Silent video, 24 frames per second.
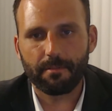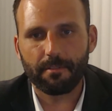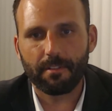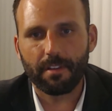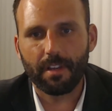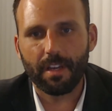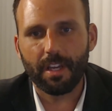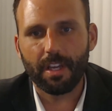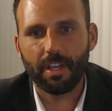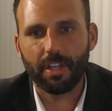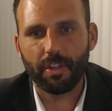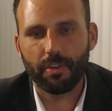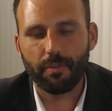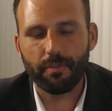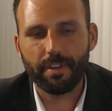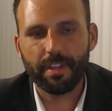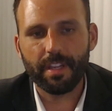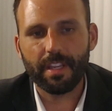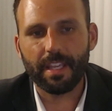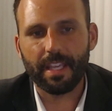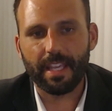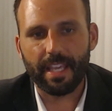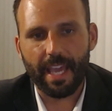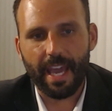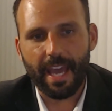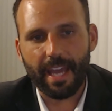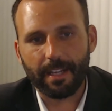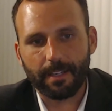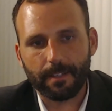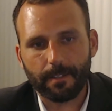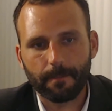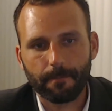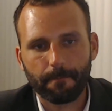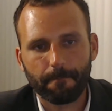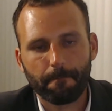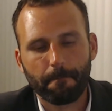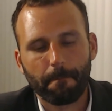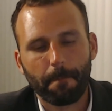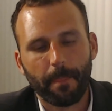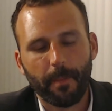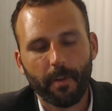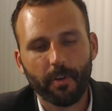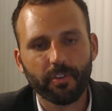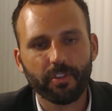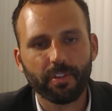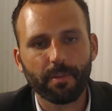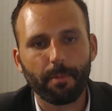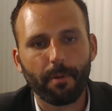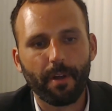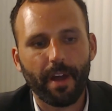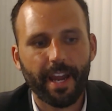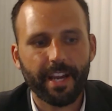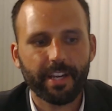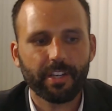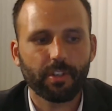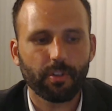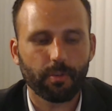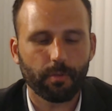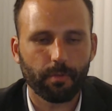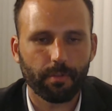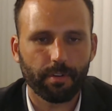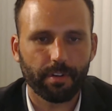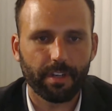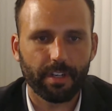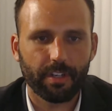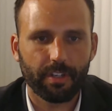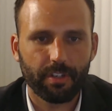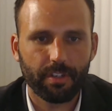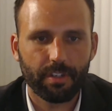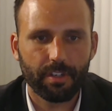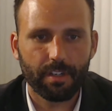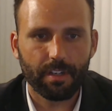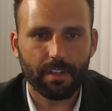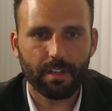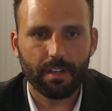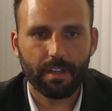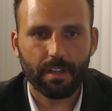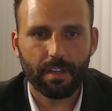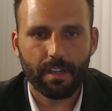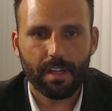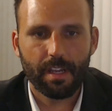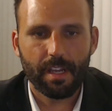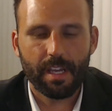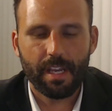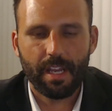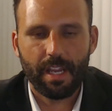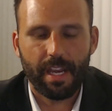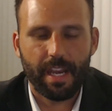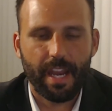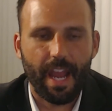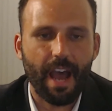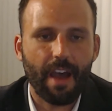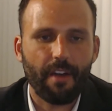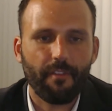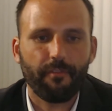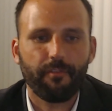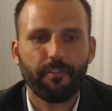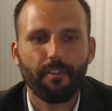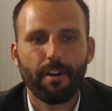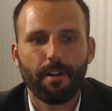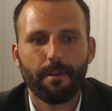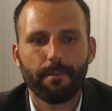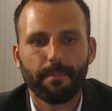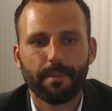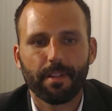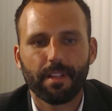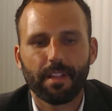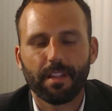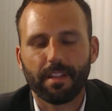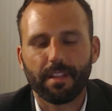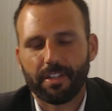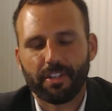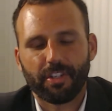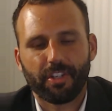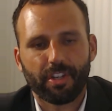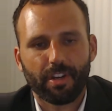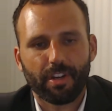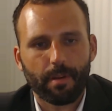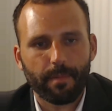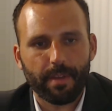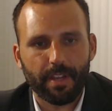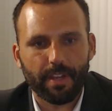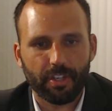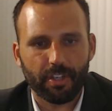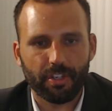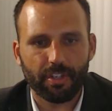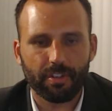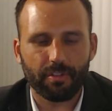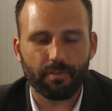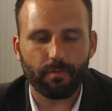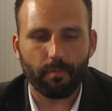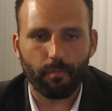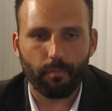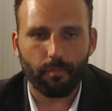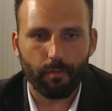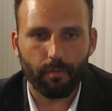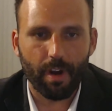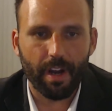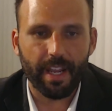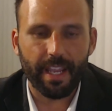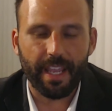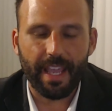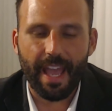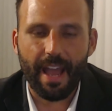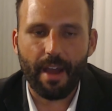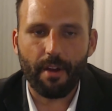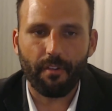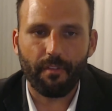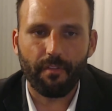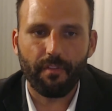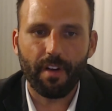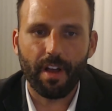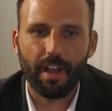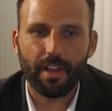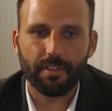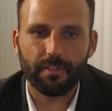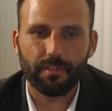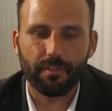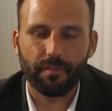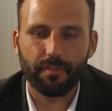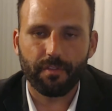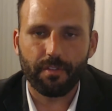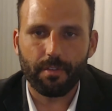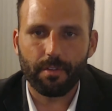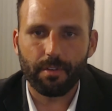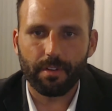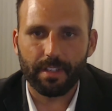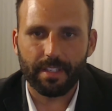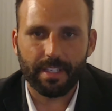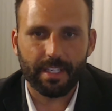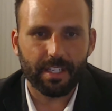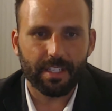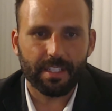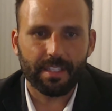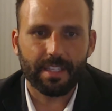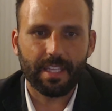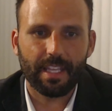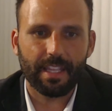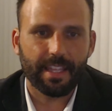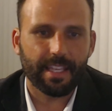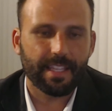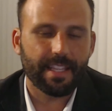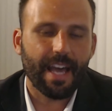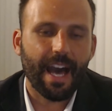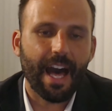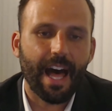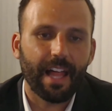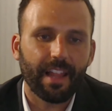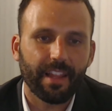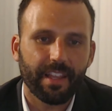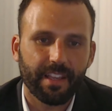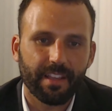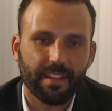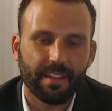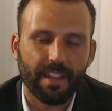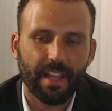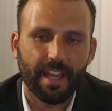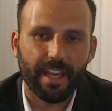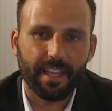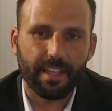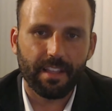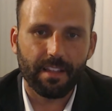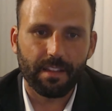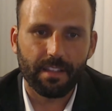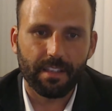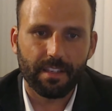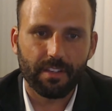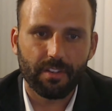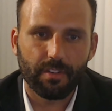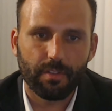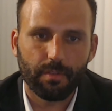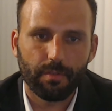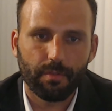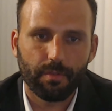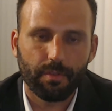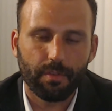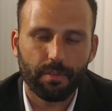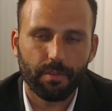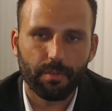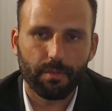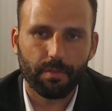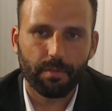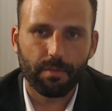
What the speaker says: You can get her supply shortage not from a legitimate just running out of fossil fuel, because I just think that's highly unlikely due to